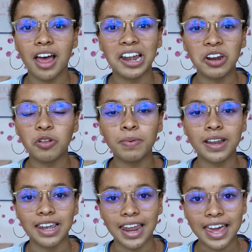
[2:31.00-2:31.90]
a little
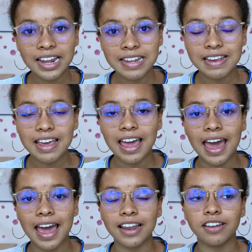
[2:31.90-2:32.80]
bit late,
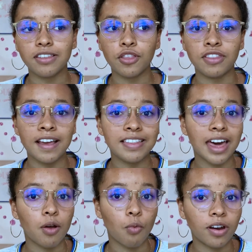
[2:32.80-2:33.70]
and the date
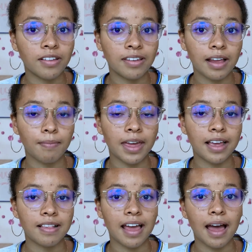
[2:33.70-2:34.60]
that I wanted to take my
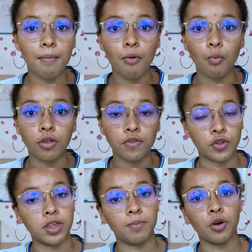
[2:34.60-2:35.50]
exam was
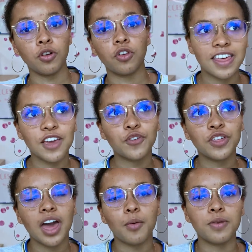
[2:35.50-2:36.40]
fully booked.
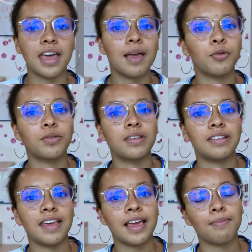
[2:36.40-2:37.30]
Thankfully, I was able to
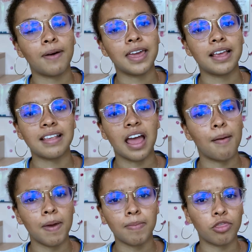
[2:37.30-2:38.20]
take my exam
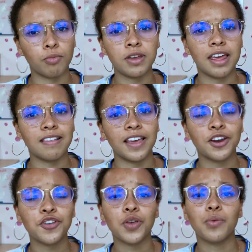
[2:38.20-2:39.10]
maybe 3 days
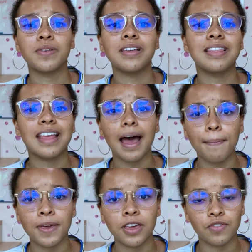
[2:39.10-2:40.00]
later, so it wasn't that
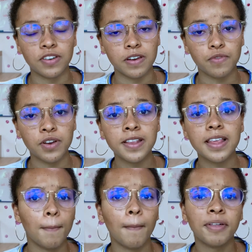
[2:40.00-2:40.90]
big of a difference.
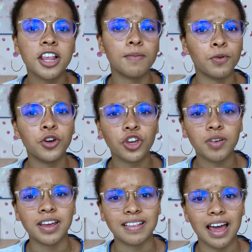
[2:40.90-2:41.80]
But please book your
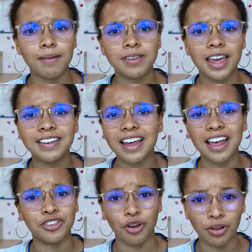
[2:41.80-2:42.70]
exam date
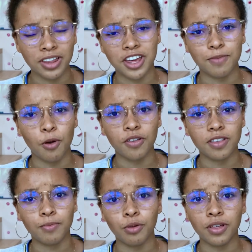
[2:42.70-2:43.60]
as early as
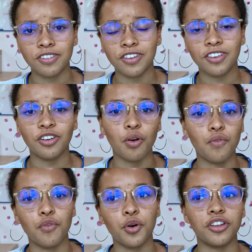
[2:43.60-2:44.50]
possible. It's just going to
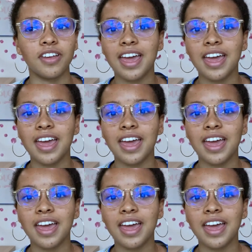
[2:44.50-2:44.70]
avoid